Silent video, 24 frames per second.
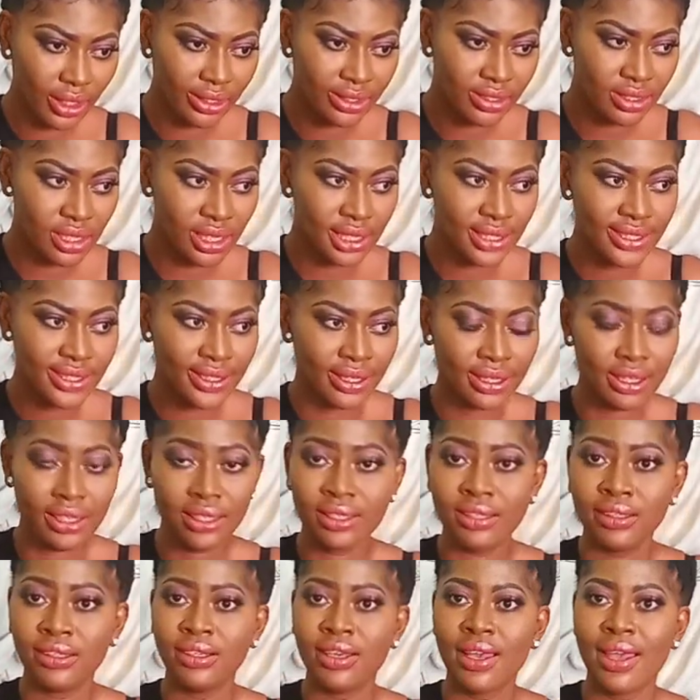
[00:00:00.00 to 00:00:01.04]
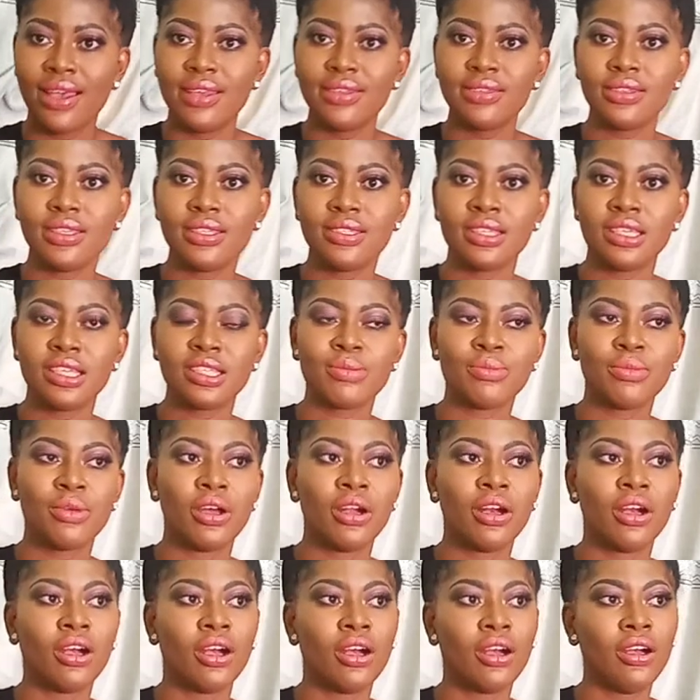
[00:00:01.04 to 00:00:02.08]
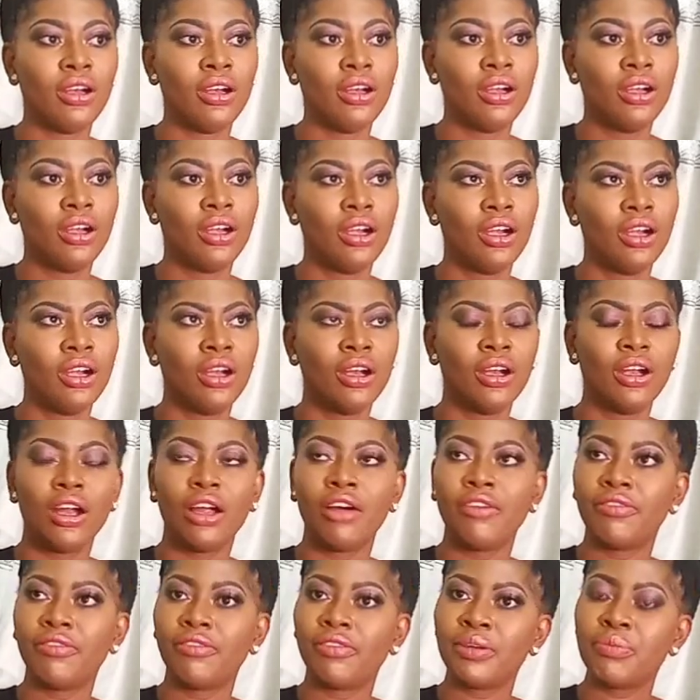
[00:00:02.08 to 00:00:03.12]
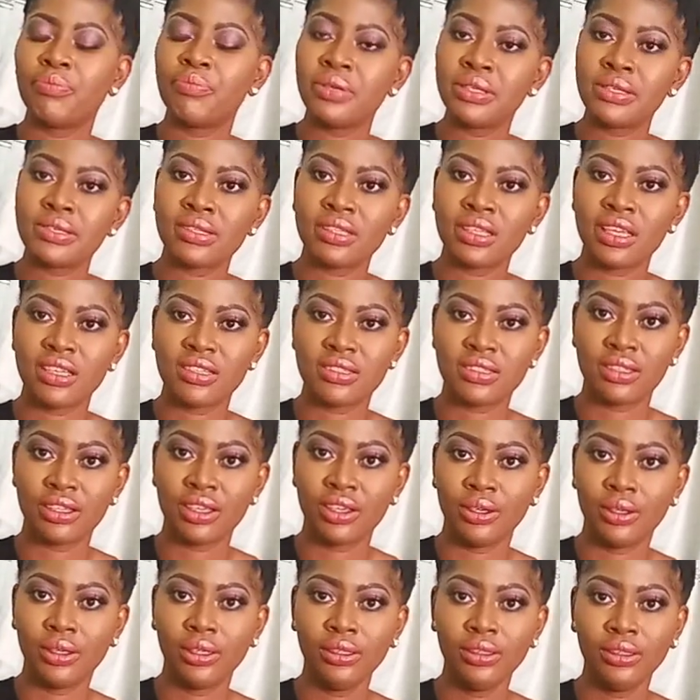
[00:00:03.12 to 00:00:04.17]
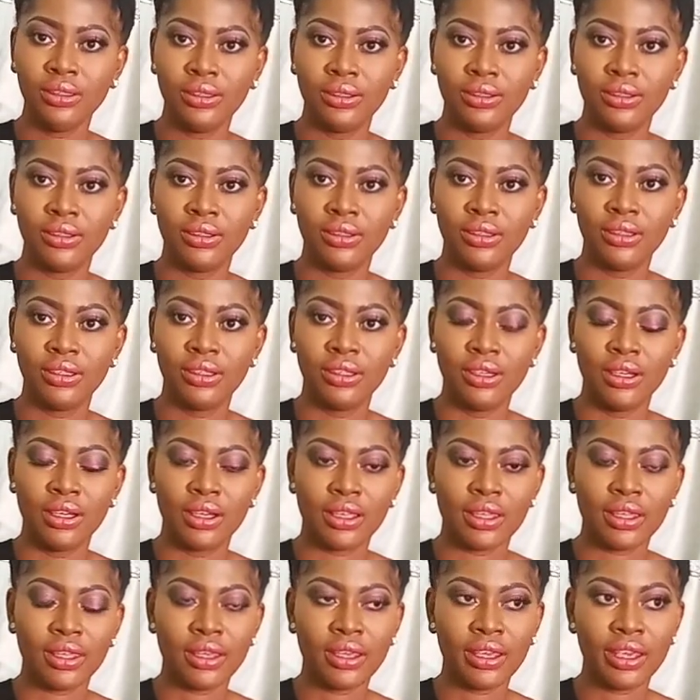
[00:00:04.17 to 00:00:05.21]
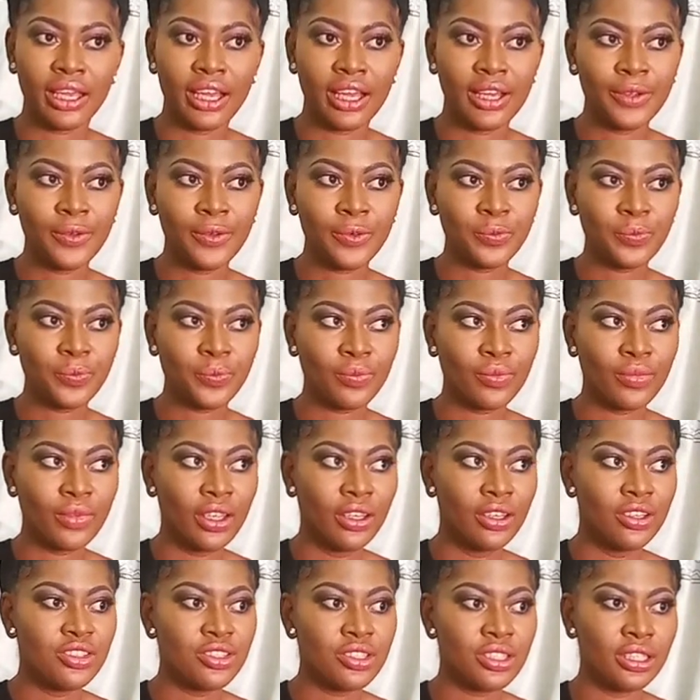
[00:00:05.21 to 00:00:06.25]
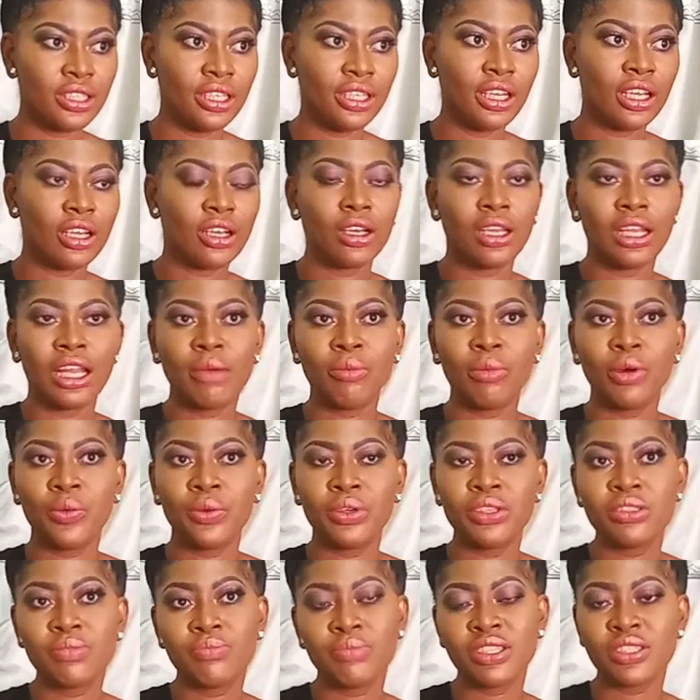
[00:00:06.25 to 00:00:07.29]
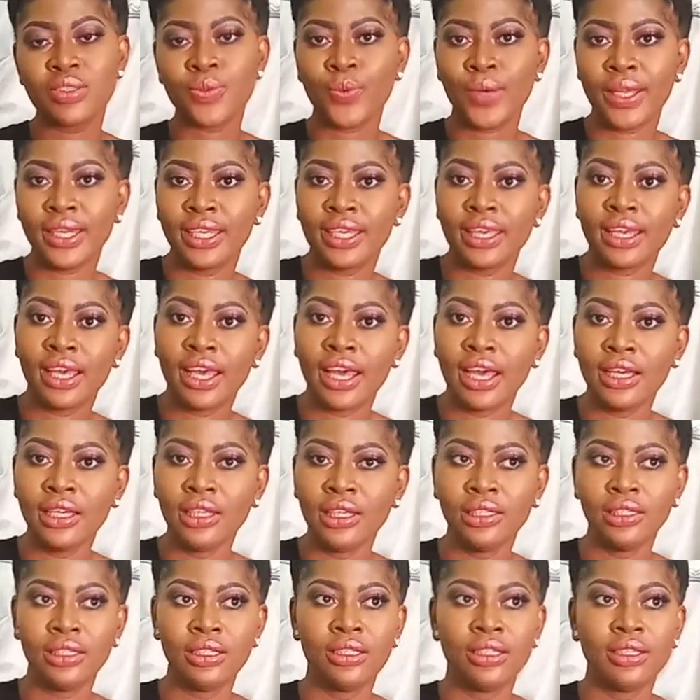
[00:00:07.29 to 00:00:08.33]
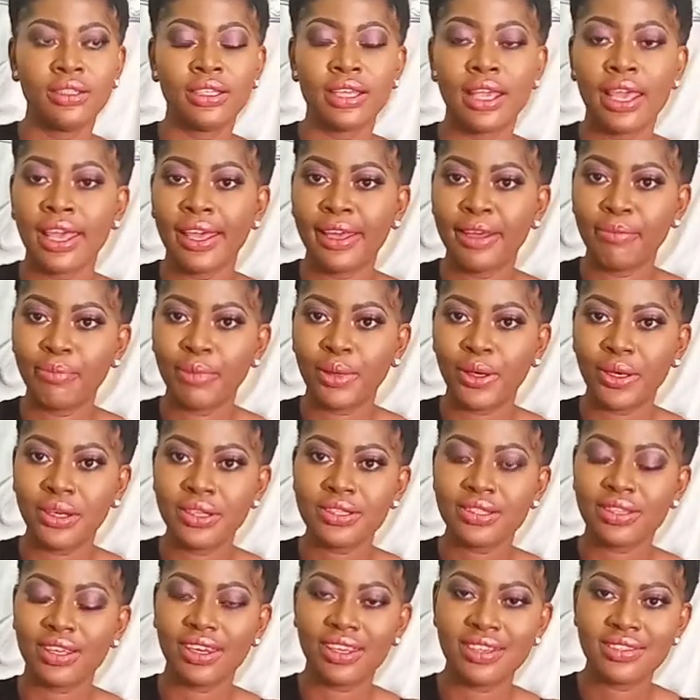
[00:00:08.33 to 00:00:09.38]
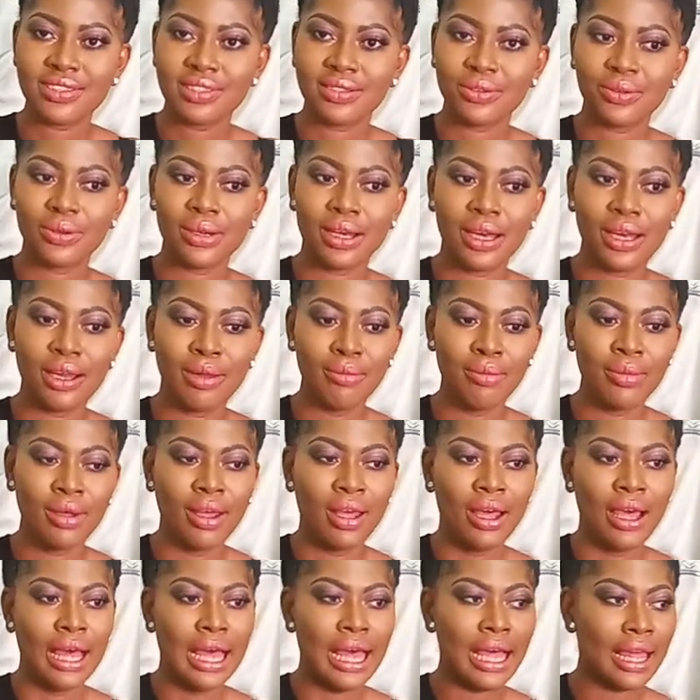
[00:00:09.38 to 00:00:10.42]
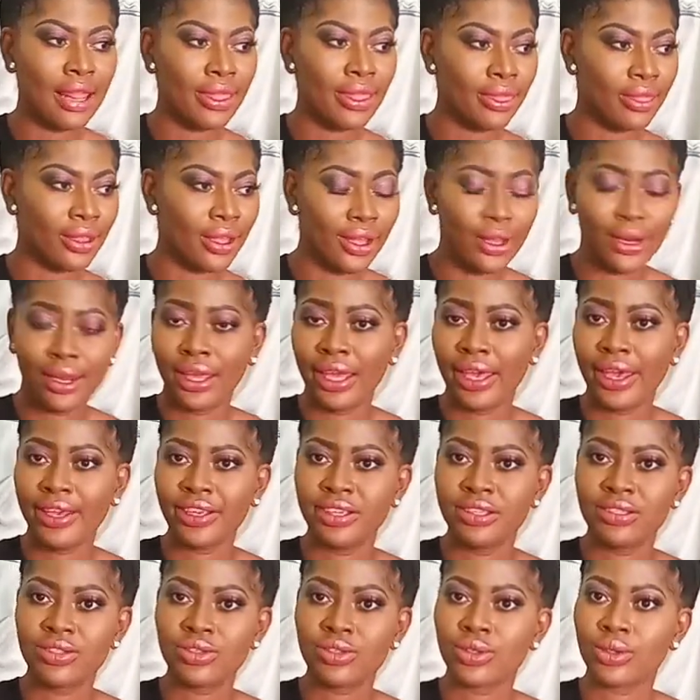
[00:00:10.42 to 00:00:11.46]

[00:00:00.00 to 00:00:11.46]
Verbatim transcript: CeeC. CeeC is more of a business deal yeah she did a collab with miss Wanika, the hair boss on instagram and the hair is